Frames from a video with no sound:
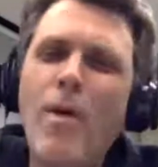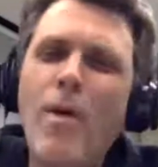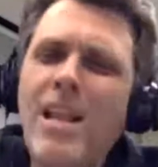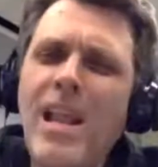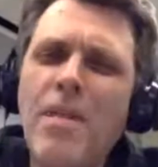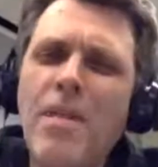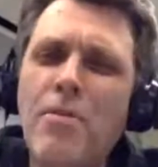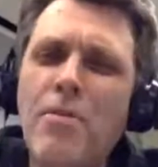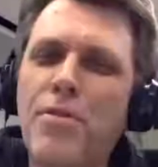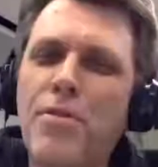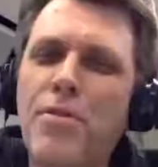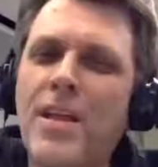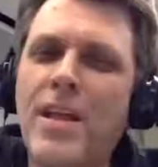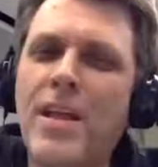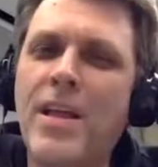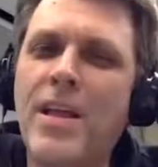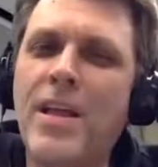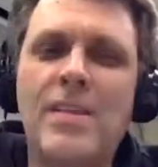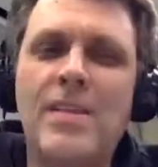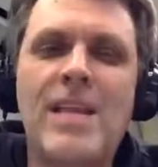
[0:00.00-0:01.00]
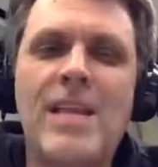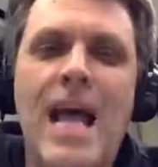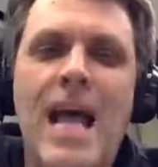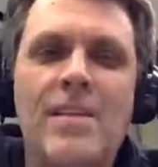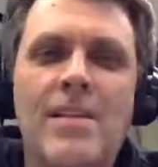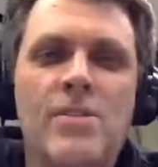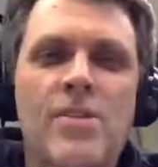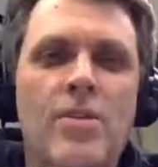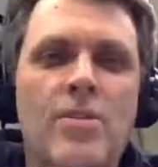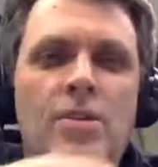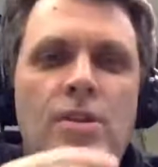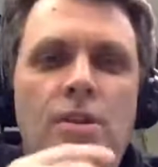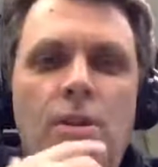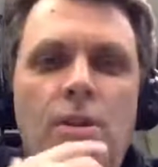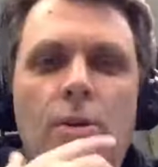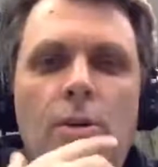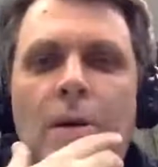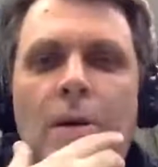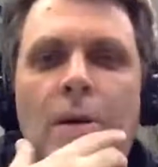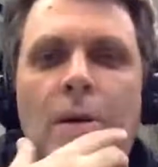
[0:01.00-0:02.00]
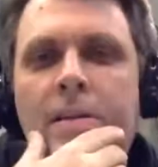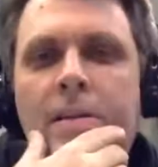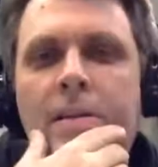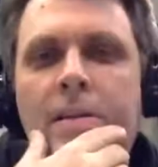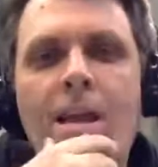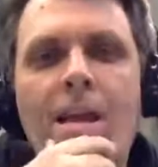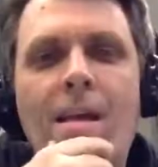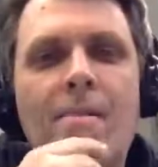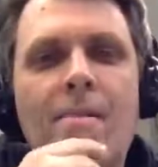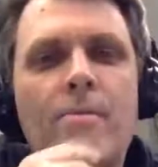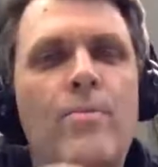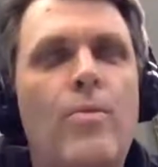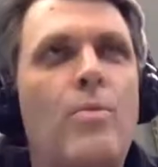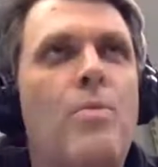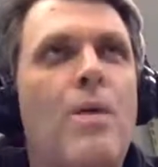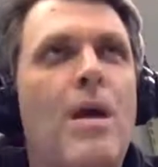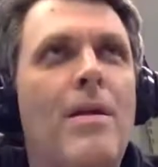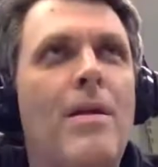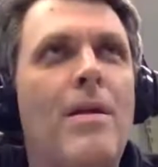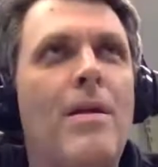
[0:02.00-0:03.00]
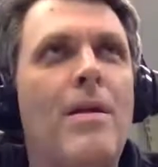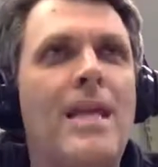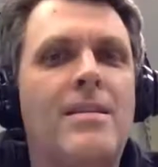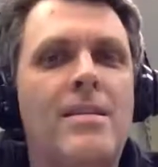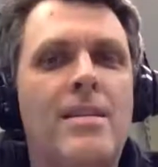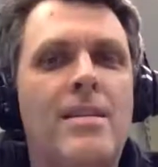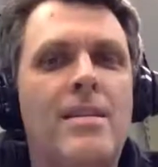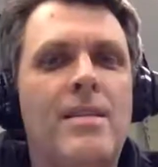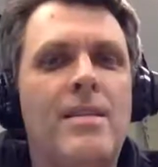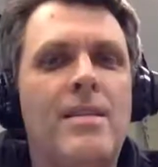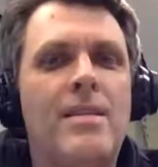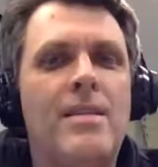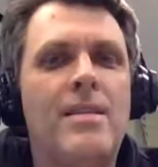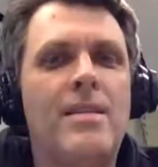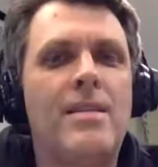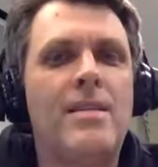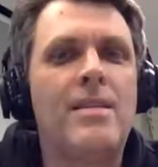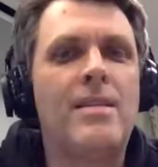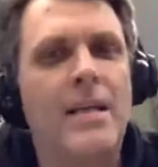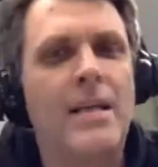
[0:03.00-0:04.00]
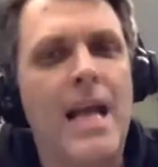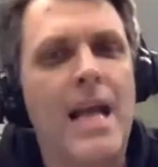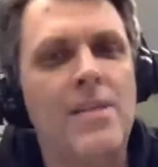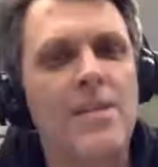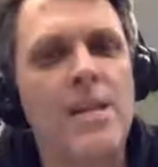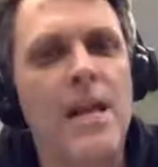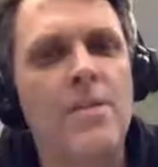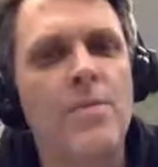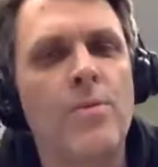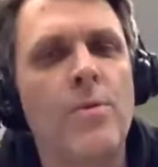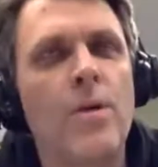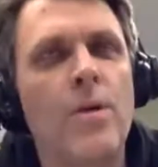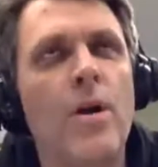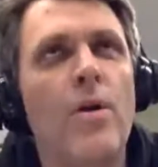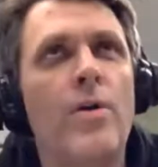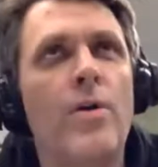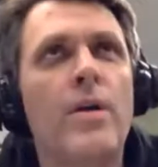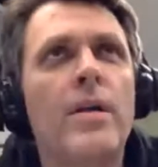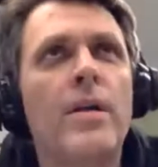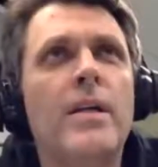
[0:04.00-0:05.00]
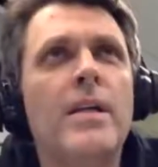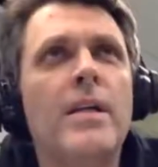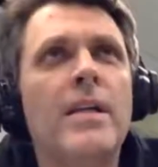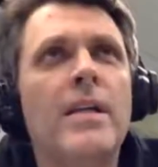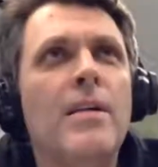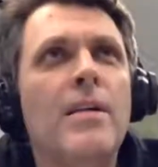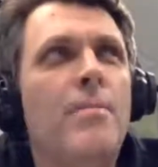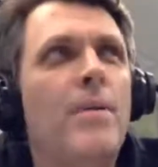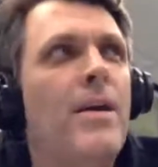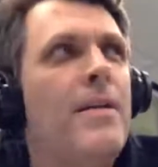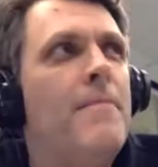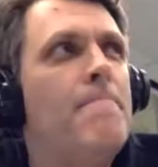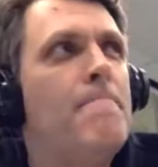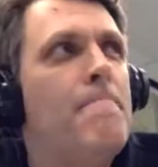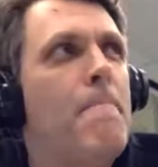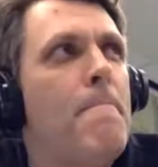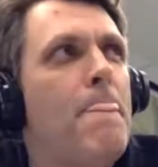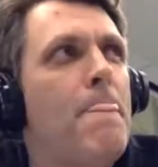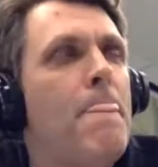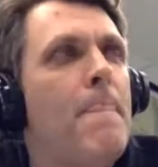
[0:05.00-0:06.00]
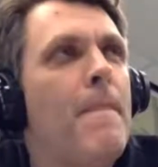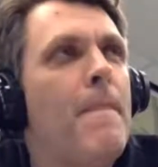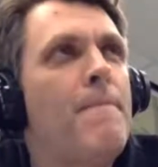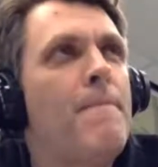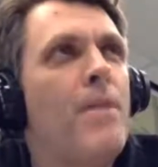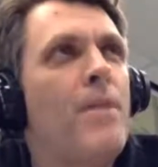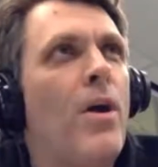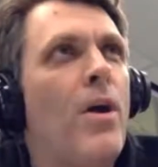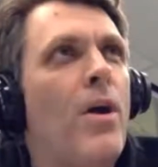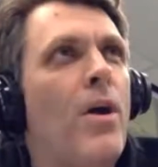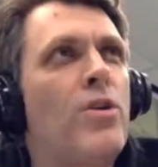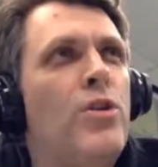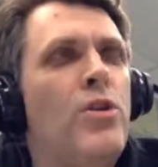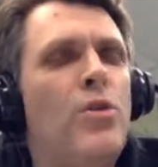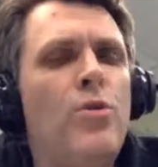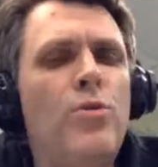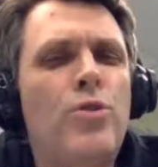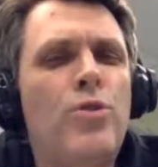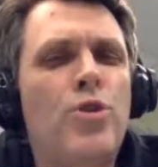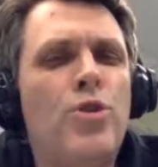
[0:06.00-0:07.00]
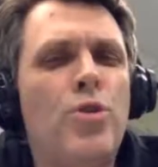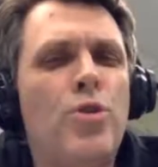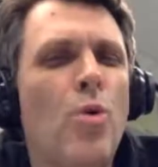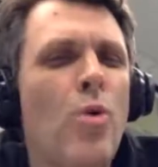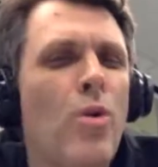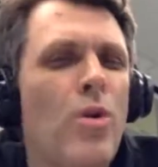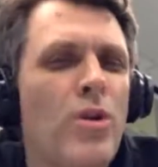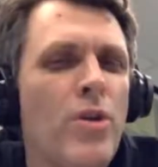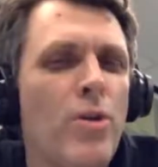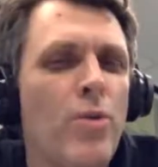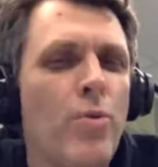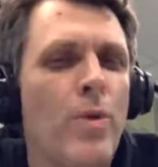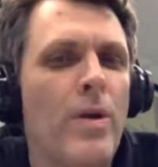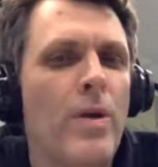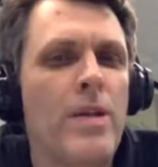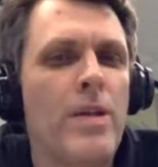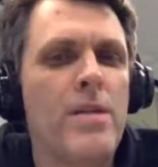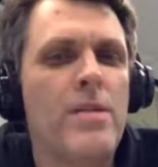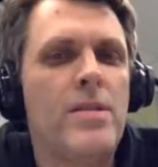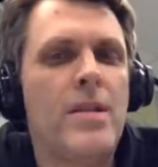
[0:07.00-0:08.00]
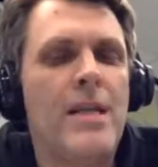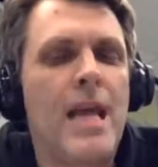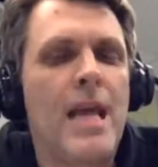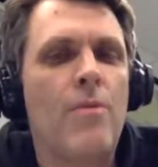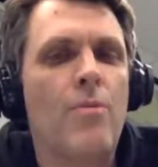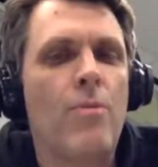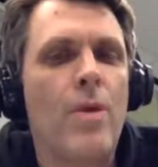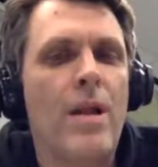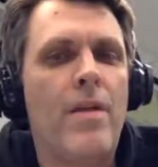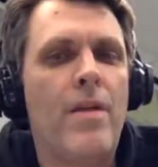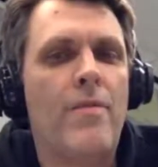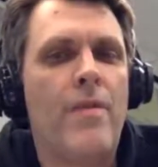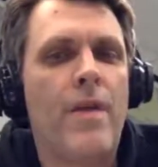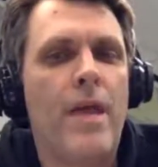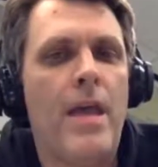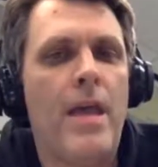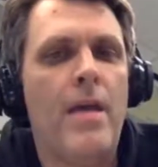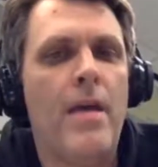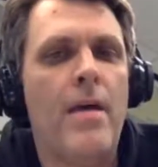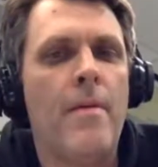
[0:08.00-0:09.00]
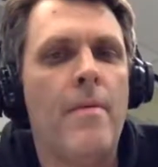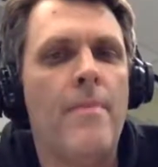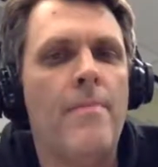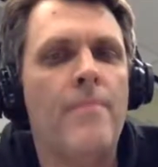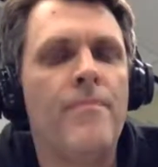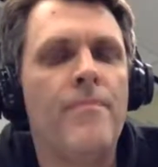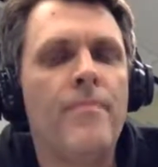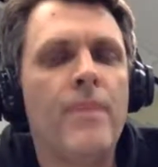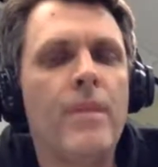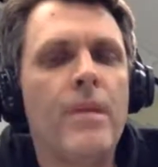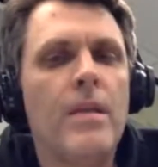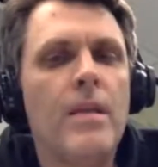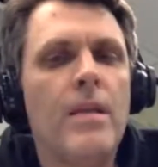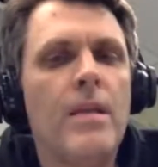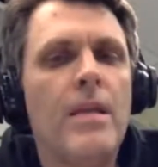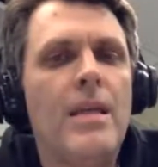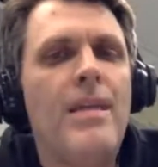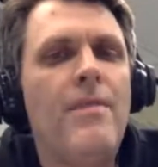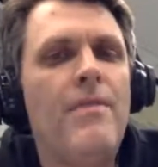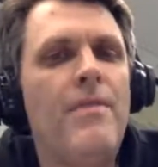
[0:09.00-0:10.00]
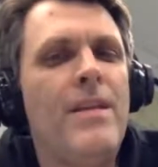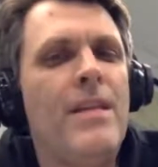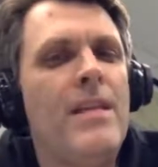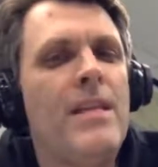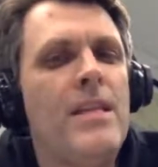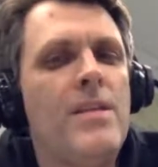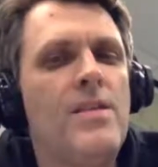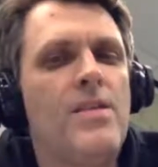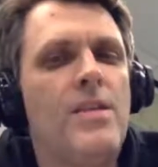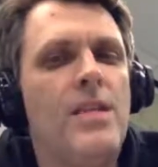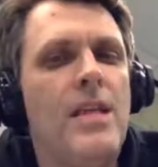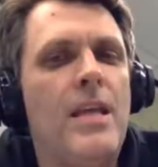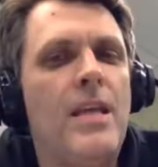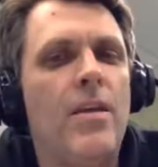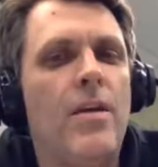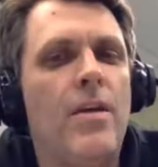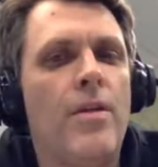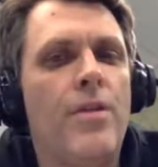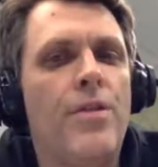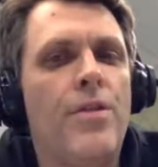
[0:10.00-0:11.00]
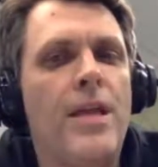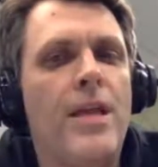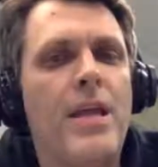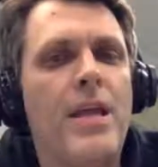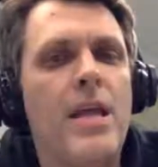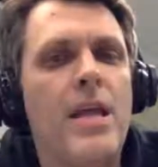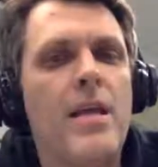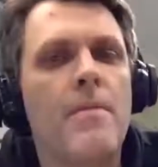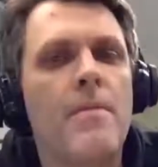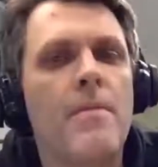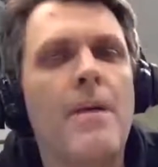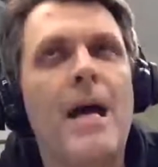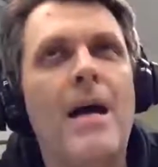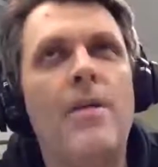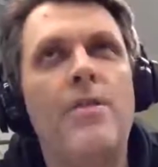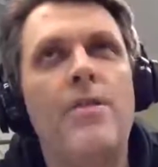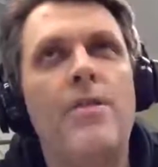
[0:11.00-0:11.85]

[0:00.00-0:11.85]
Okay, one other thing about Salazar, too, and we'll probably get to this in other podcasts down the road, but you're willing to get rid of him, even in this deal, thinking about